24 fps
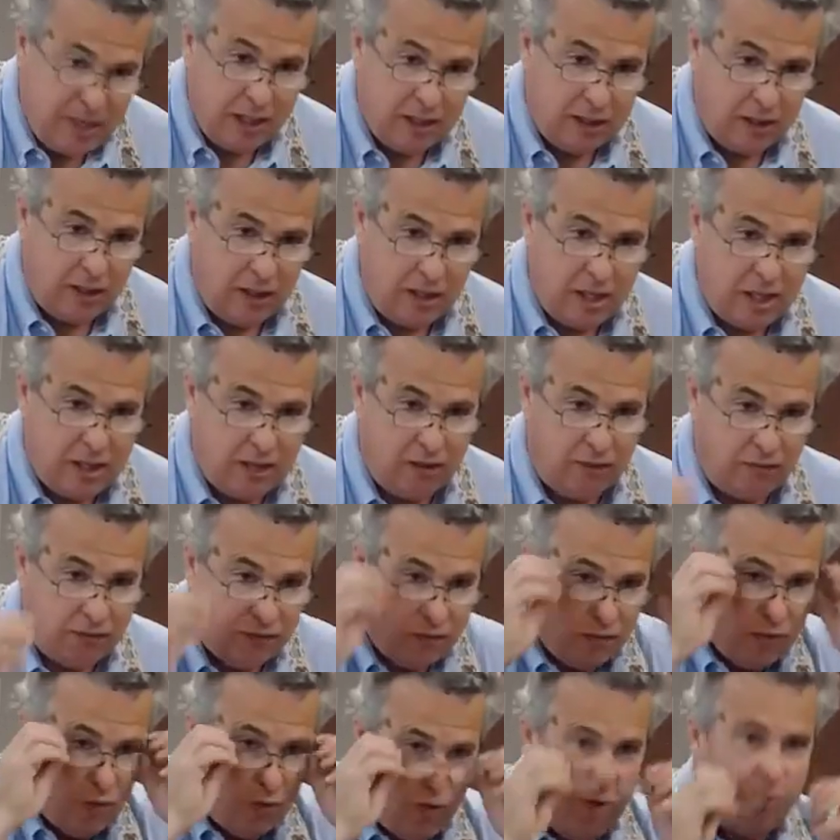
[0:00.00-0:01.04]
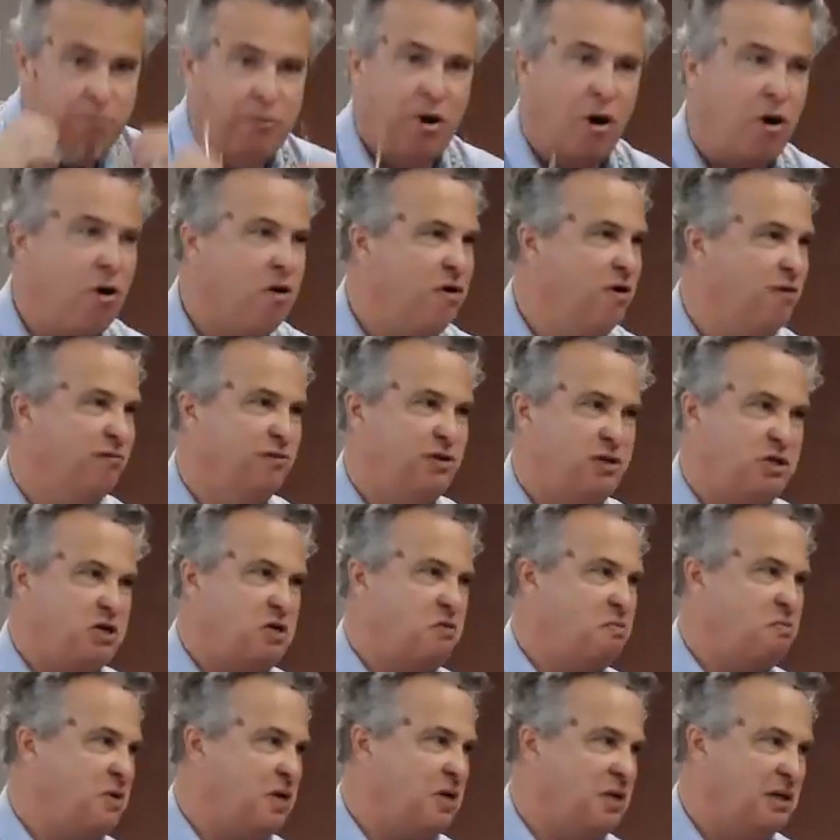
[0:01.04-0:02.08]
and live? What part of
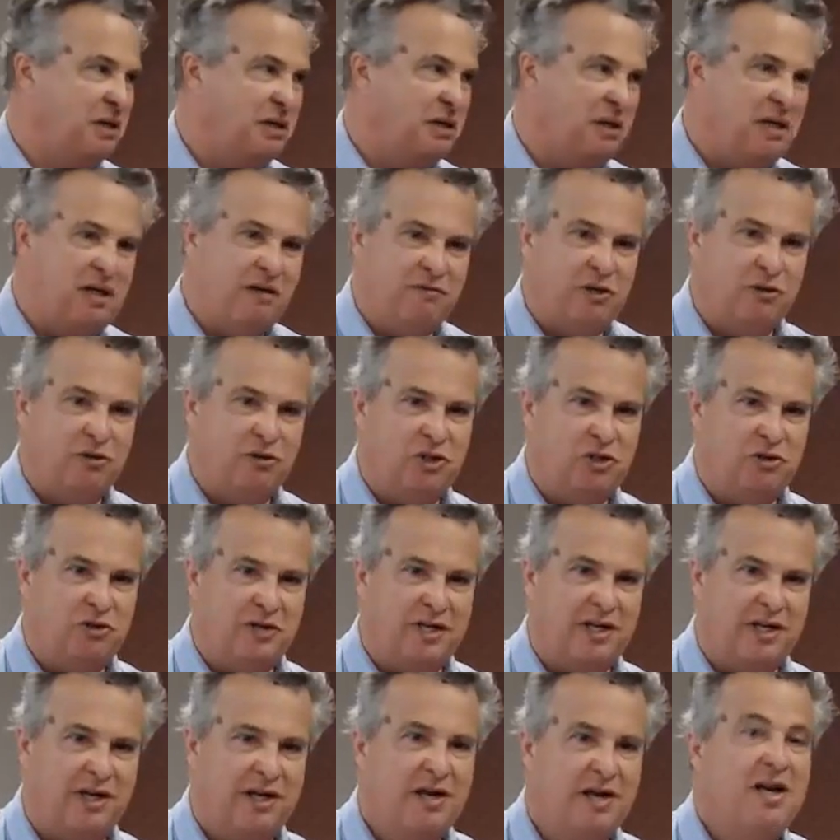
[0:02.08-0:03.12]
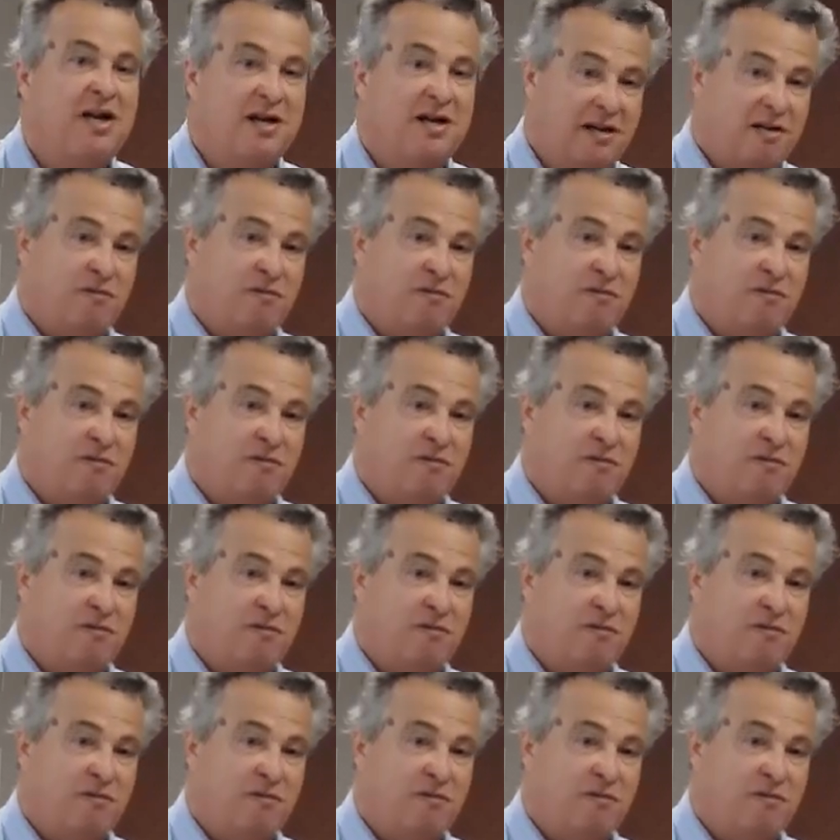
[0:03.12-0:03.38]
seek me and live don't you get?